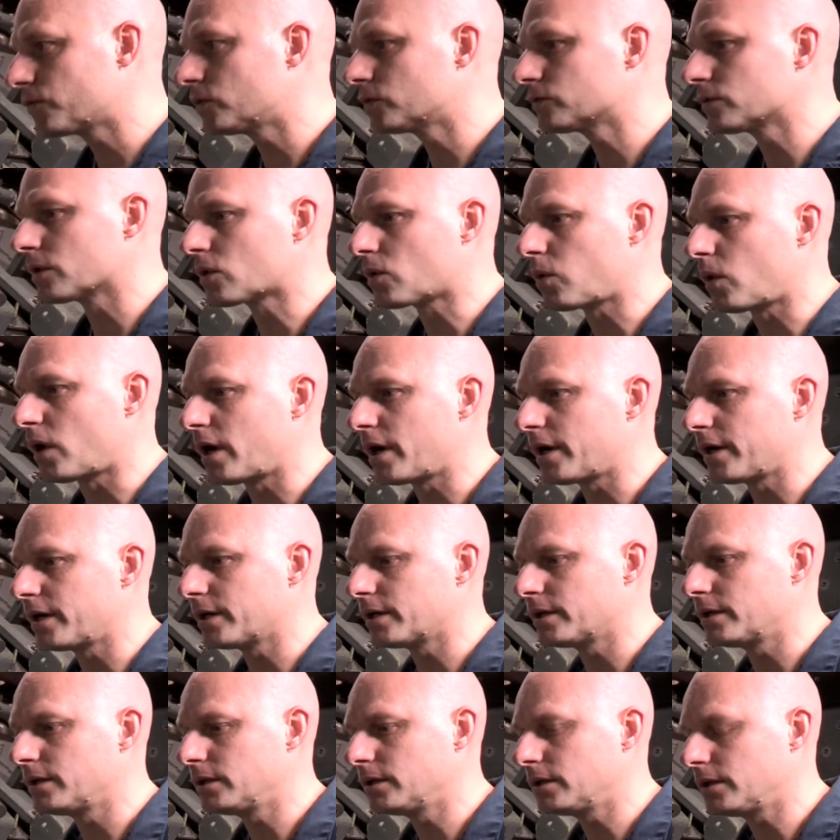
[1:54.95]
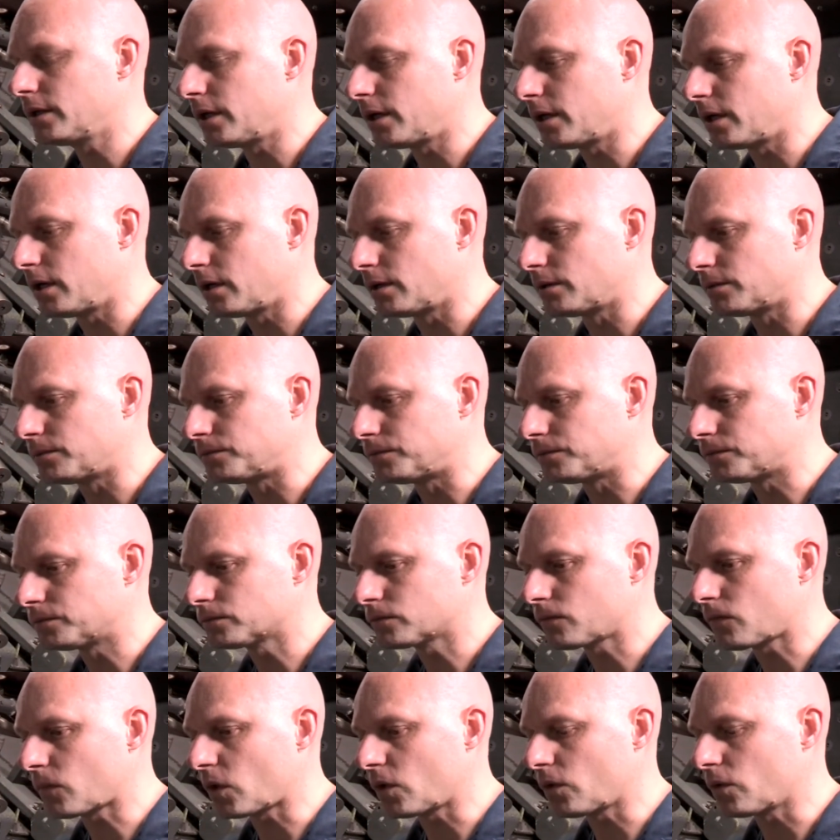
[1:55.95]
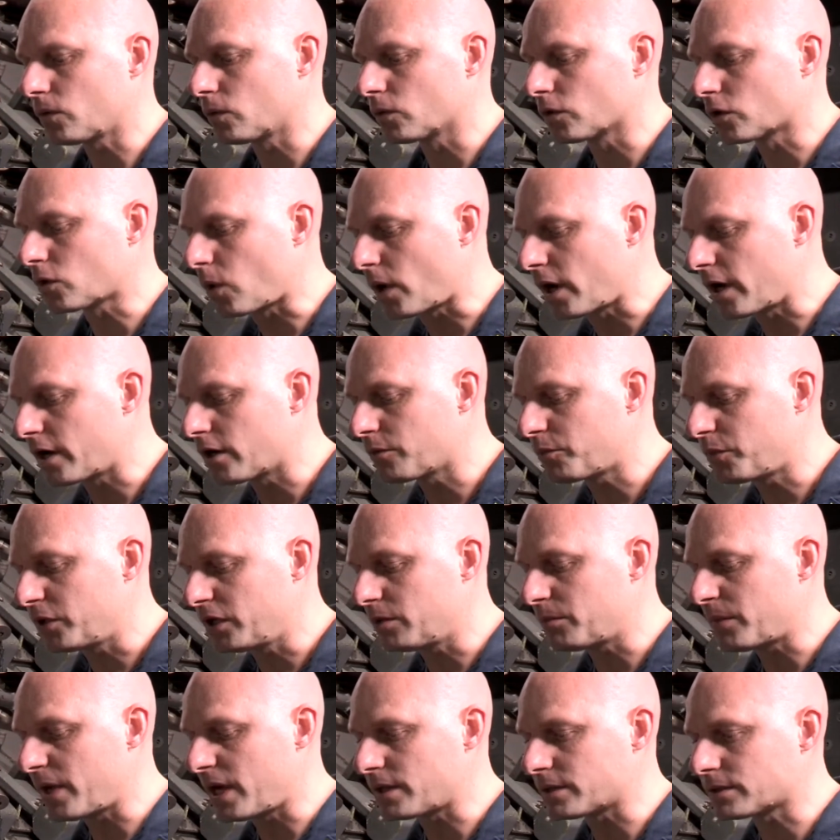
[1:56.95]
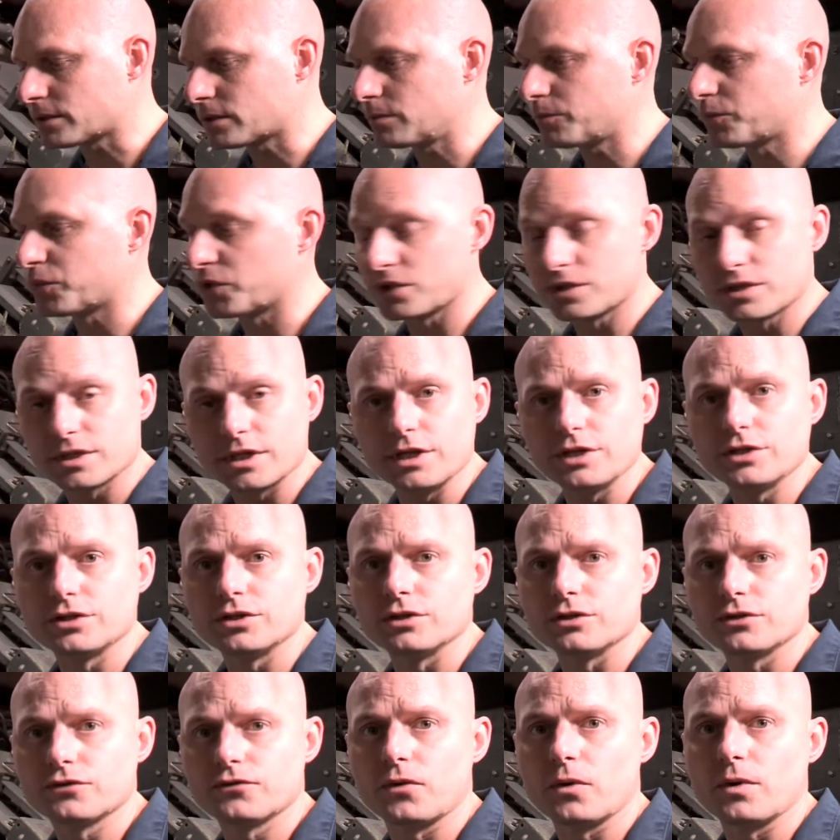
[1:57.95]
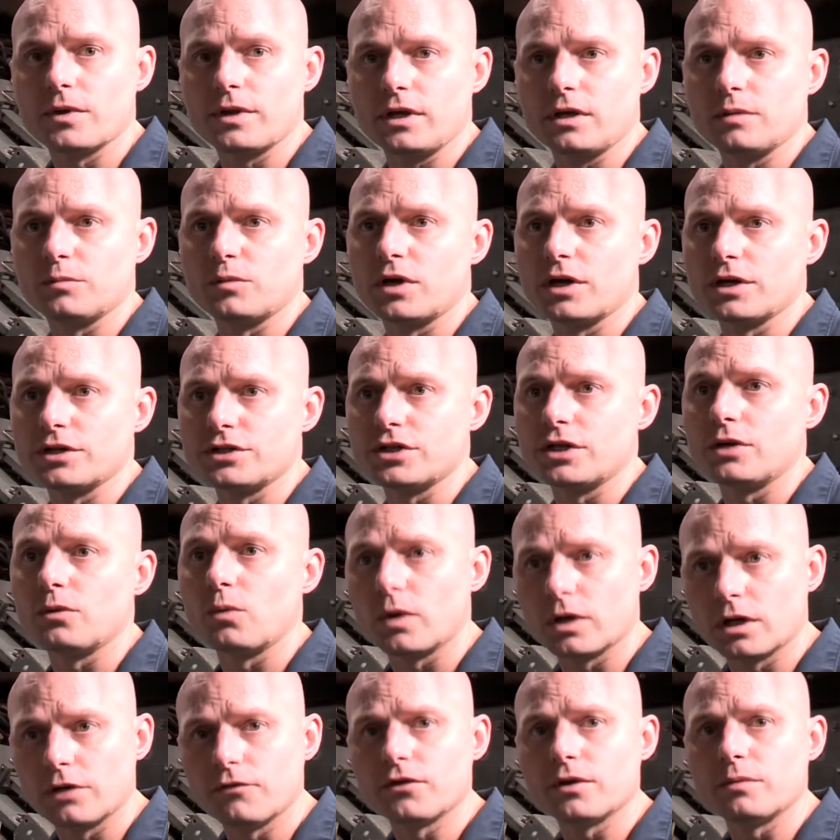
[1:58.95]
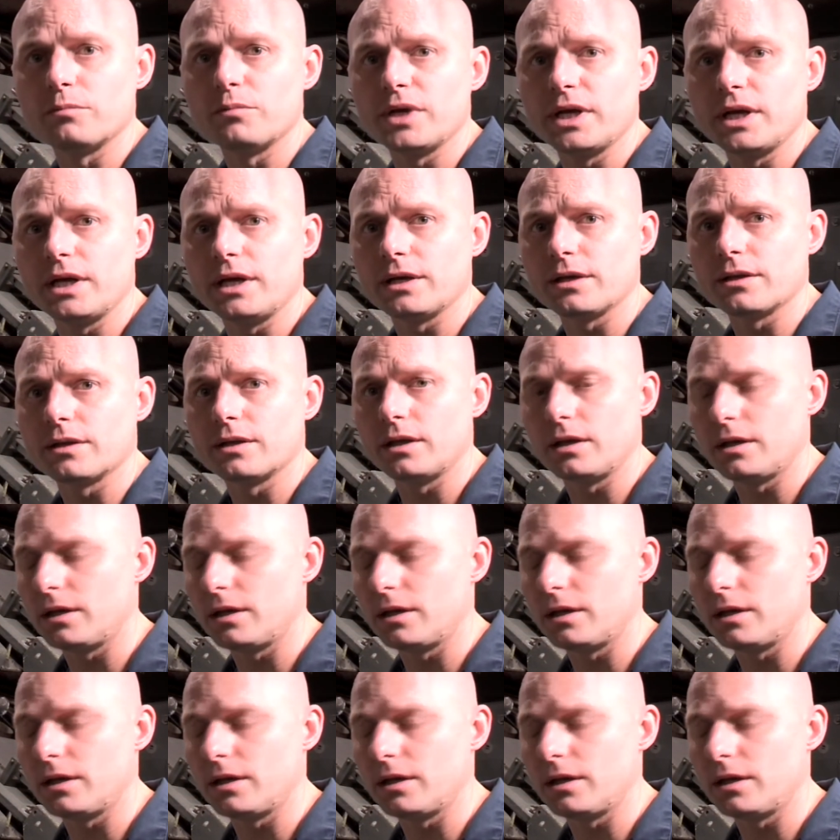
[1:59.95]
required PMS procedures for the MRG, one of them being